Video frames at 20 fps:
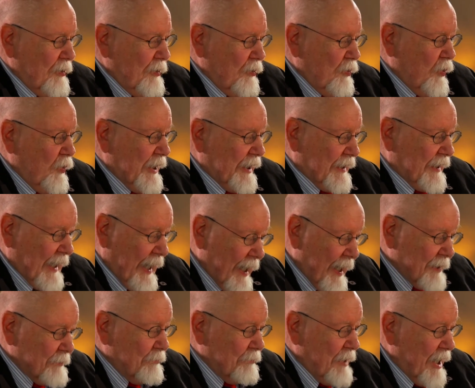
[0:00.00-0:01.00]
we
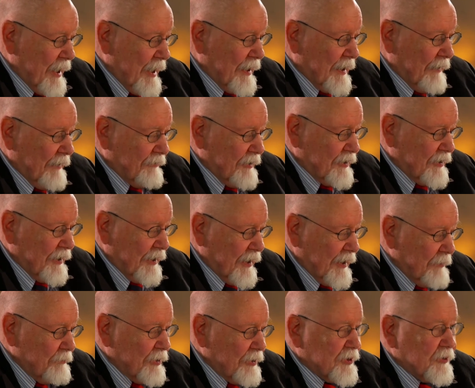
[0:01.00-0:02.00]
can make everything
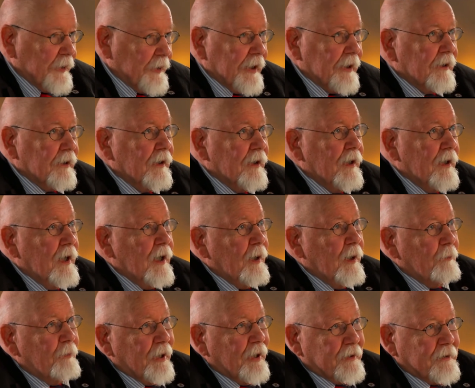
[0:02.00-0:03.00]
in between,
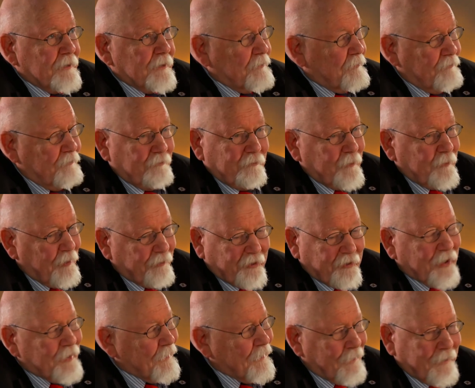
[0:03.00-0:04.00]
but we've
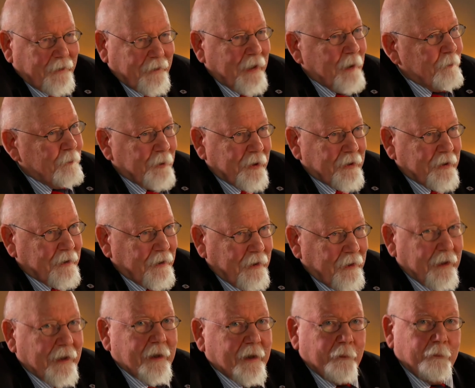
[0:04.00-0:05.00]
got to keep it a
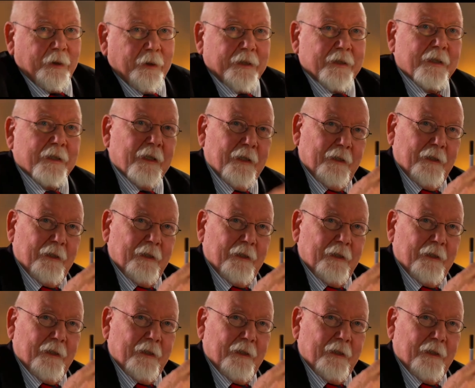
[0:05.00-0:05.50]
little bit